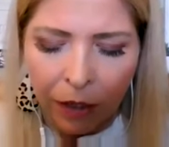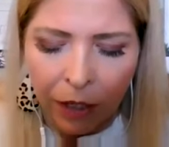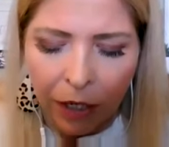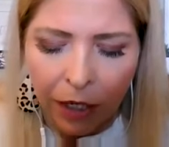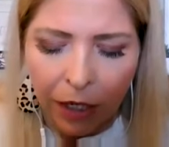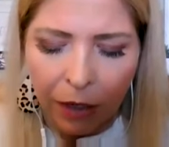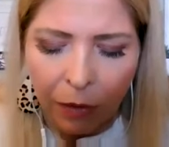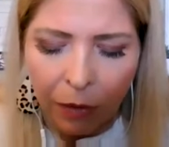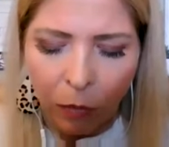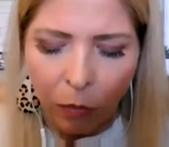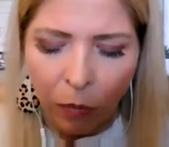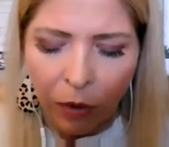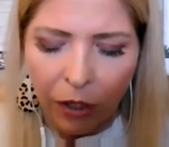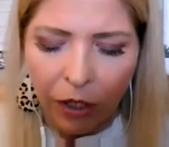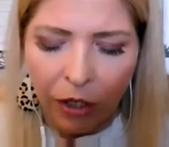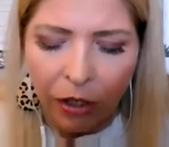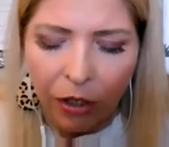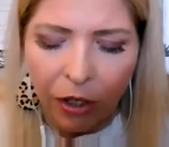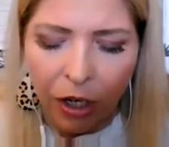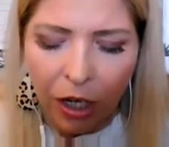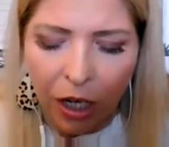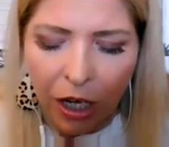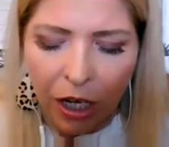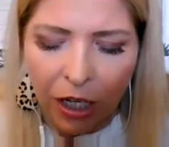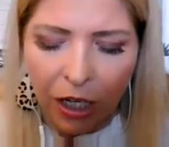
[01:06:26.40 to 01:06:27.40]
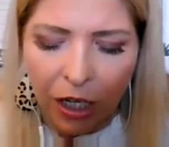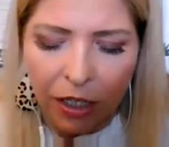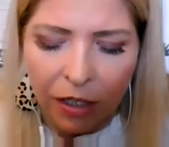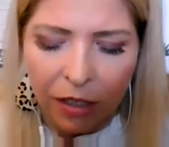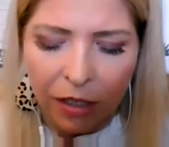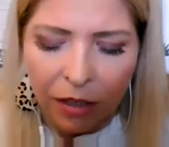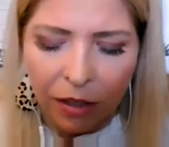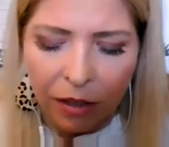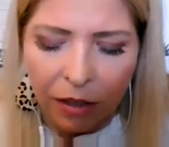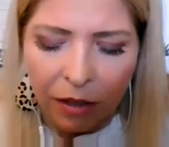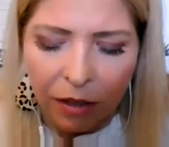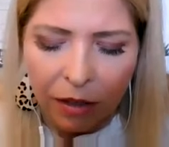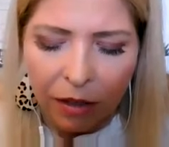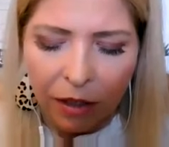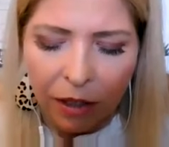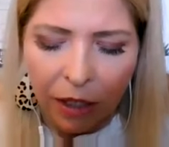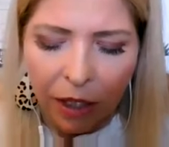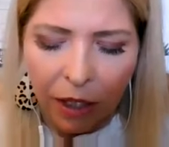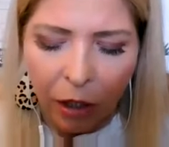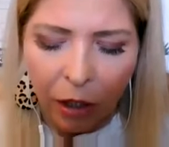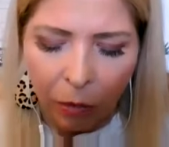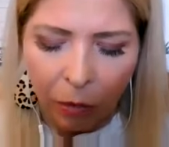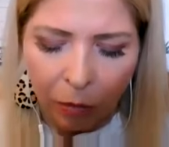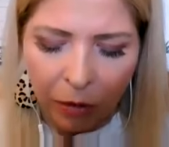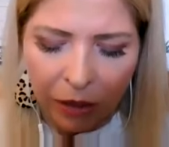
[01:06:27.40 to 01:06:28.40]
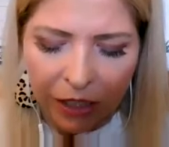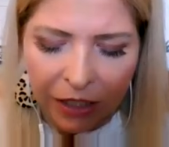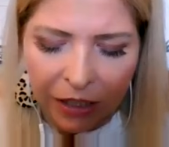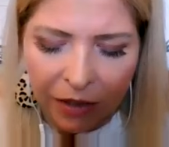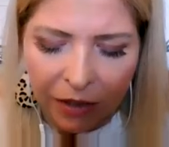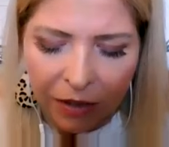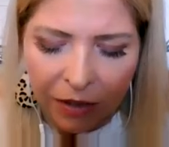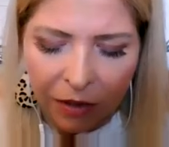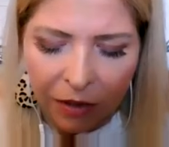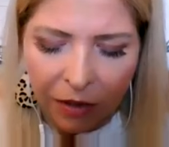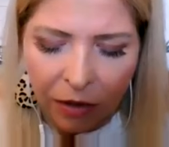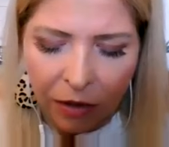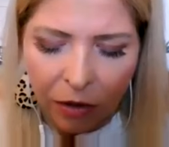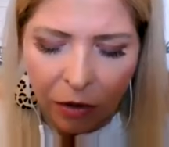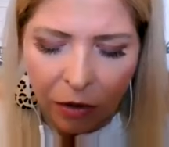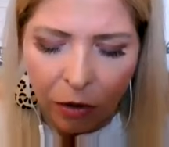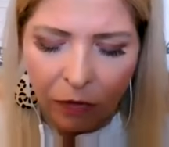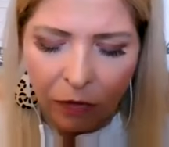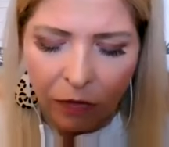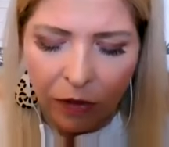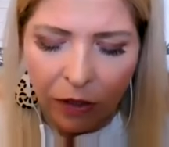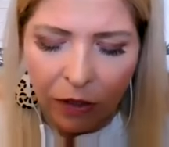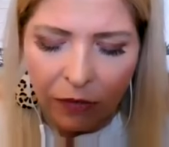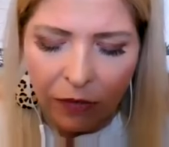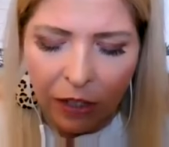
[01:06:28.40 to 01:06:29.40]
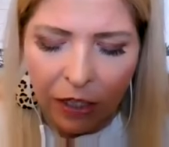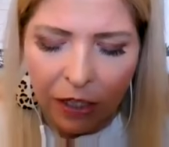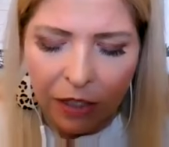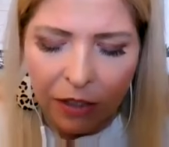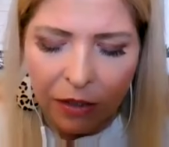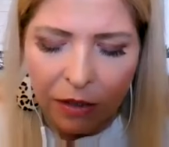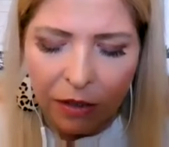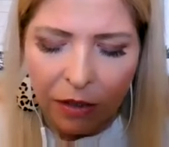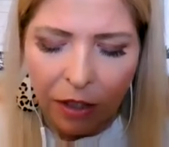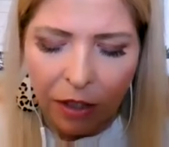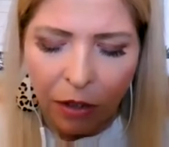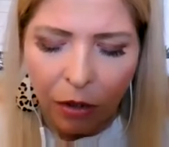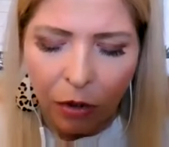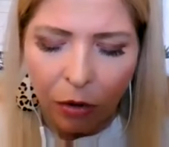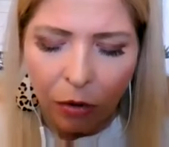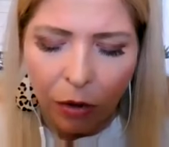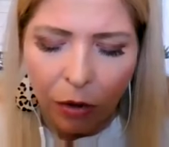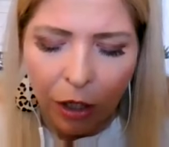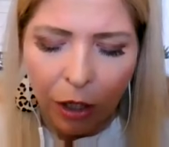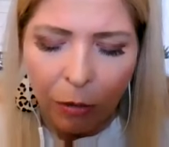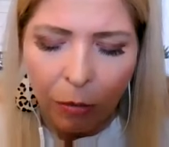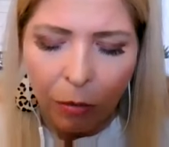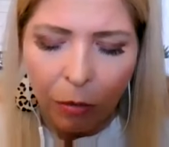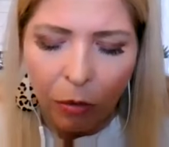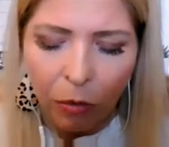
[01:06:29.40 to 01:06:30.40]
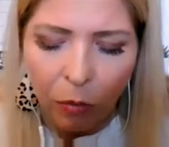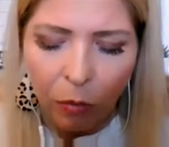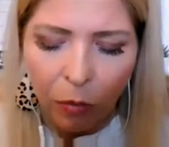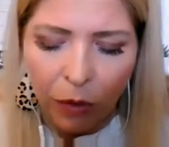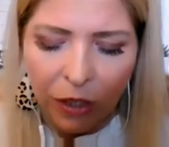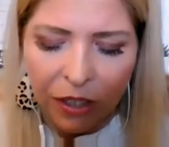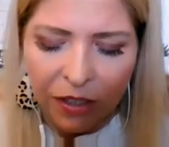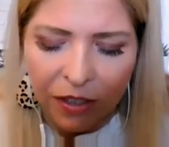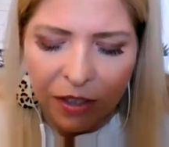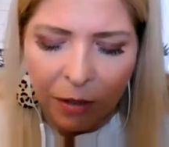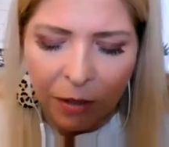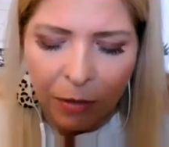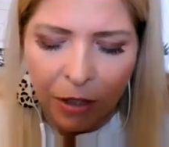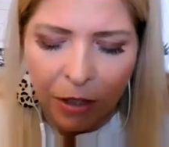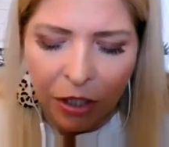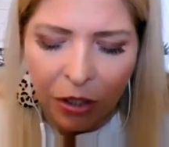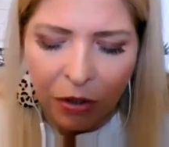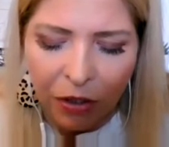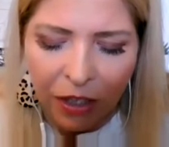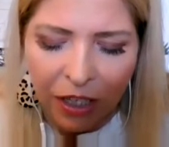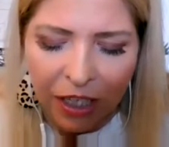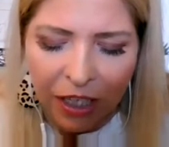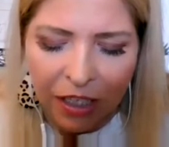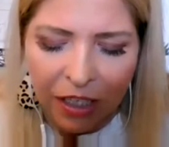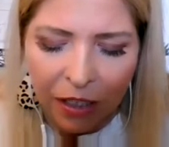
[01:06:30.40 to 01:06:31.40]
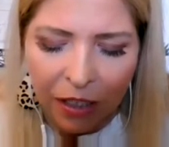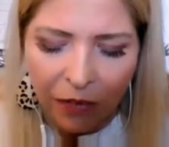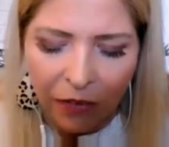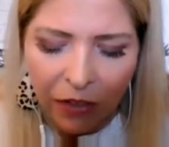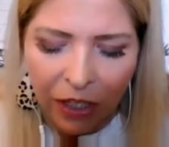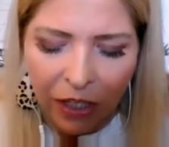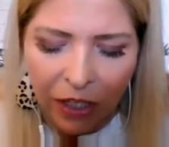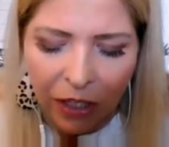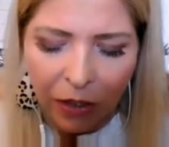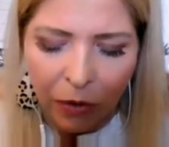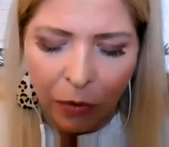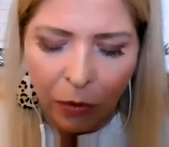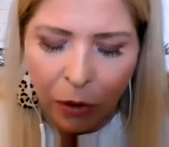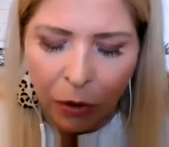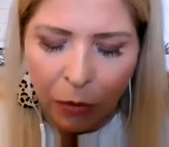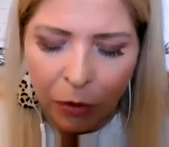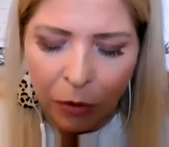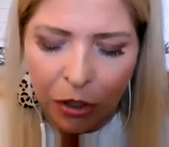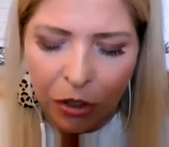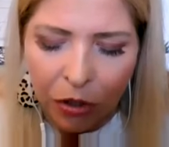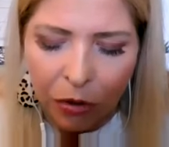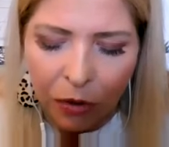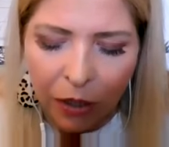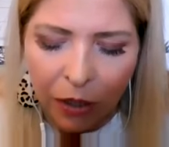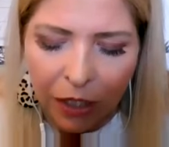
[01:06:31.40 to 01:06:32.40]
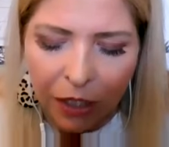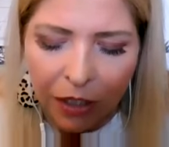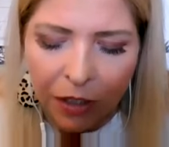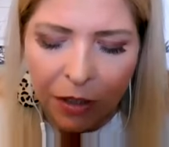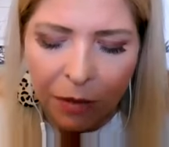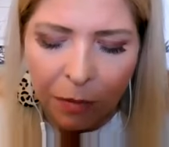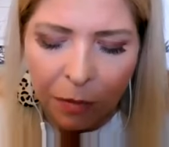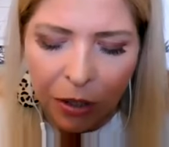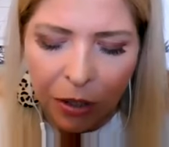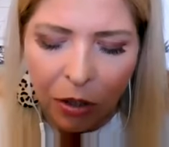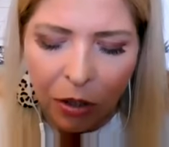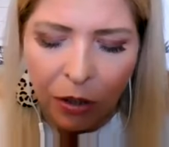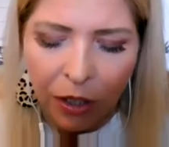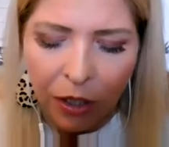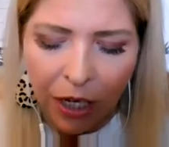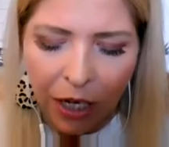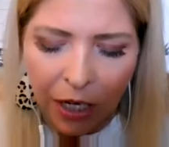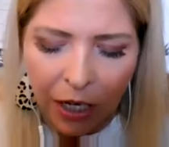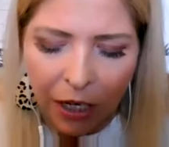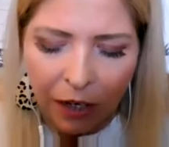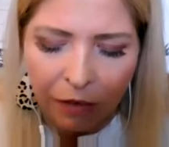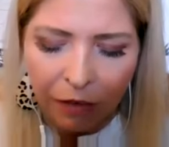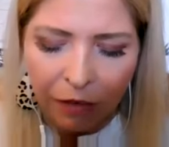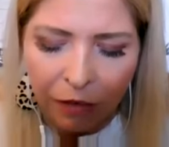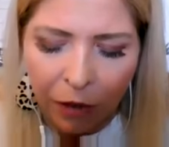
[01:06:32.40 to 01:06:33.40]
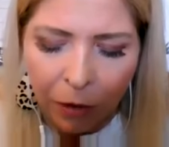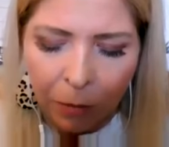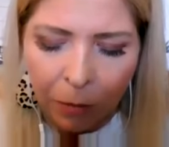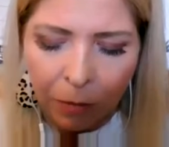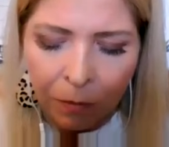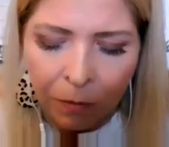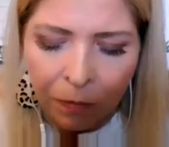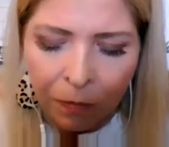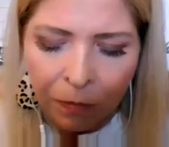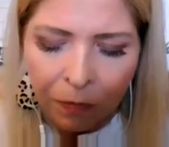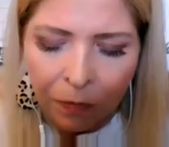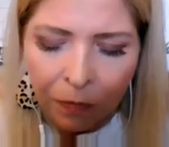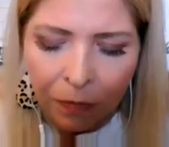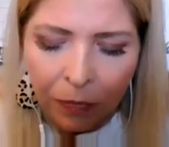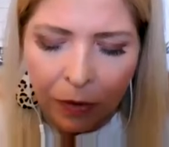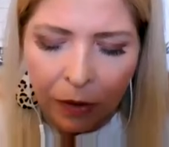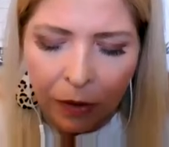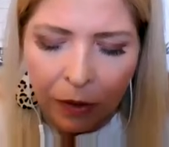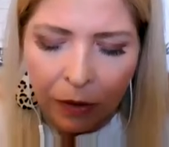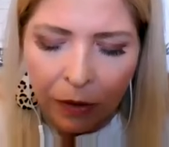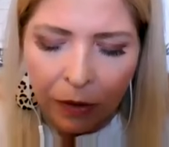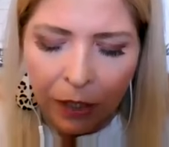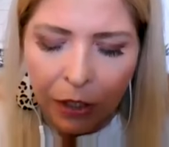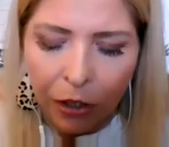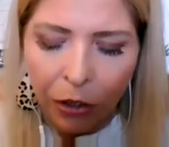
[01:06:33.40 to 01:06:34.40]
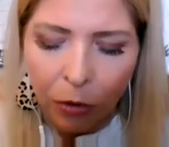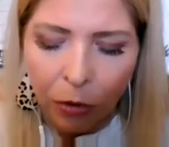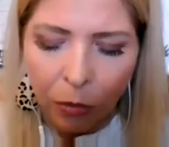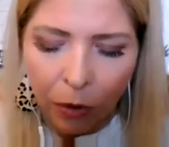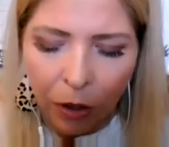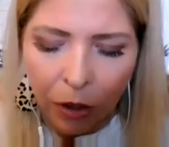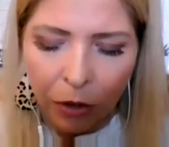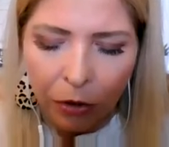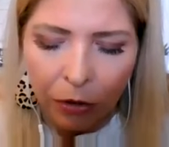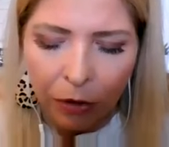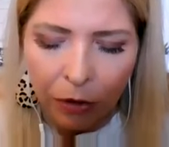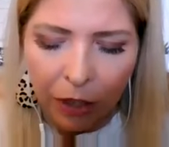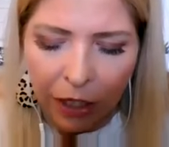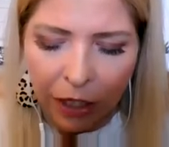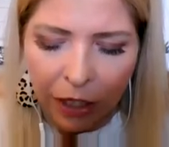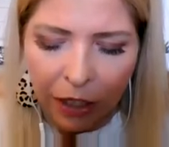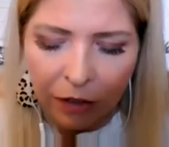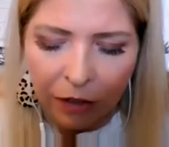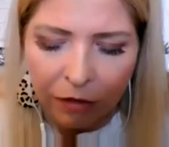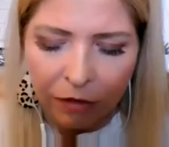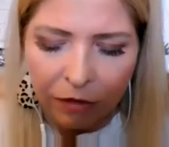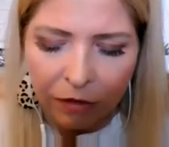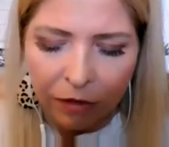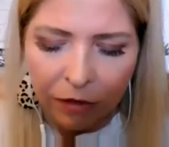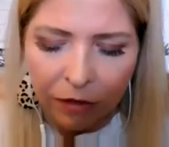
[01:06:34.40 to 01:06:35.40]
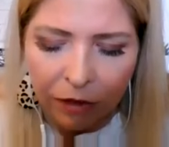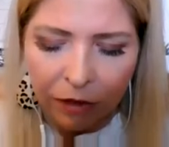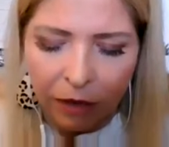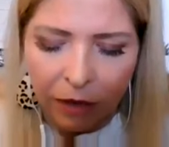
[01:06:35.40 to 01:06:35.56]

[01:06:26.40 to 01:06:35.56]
God, we are not helpless. You've given us incredible wisdom and creativity. Lord, would you let us be creative like you are creative?